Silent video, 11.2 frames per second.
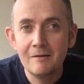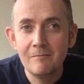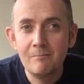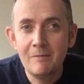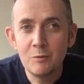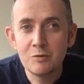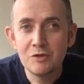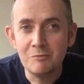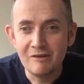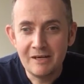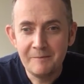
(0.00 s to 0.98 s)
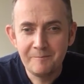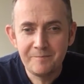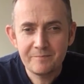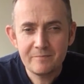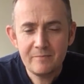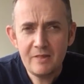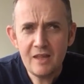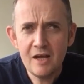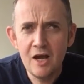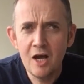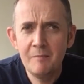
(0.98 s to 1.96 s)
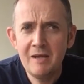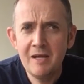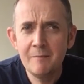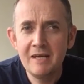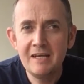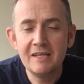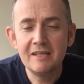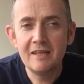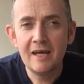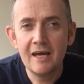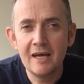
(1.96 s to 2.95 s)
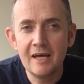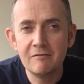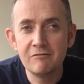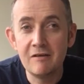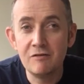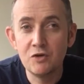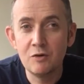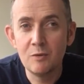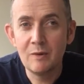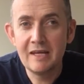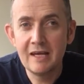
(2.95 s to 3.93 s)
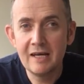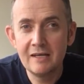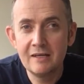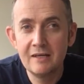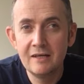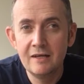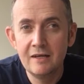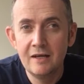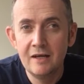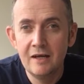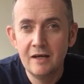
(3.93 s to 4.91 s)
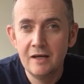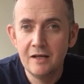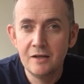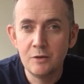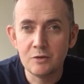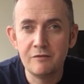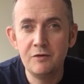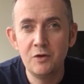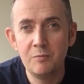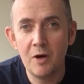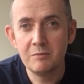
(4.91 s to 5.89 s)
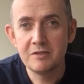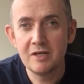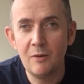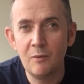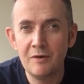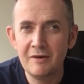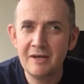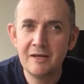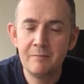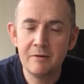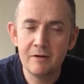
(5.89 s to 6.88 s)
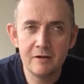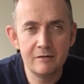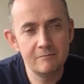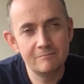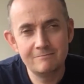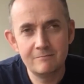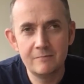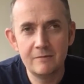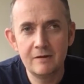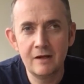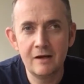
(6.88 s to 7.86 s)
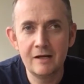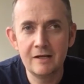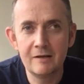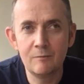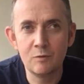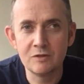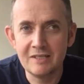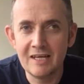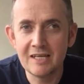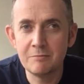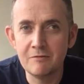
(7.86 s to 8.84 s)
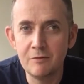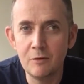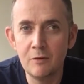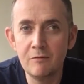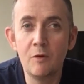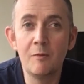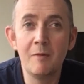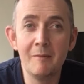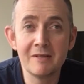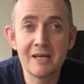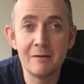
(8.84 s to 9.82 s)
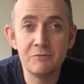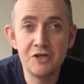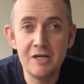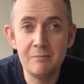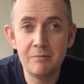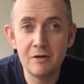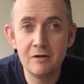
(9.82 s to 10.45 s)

little summary, EMP did their 3 for 2 at the weekend. There was a few pops I wanted, but I wasn't desperate for. I thought I might be able to get them cheaper,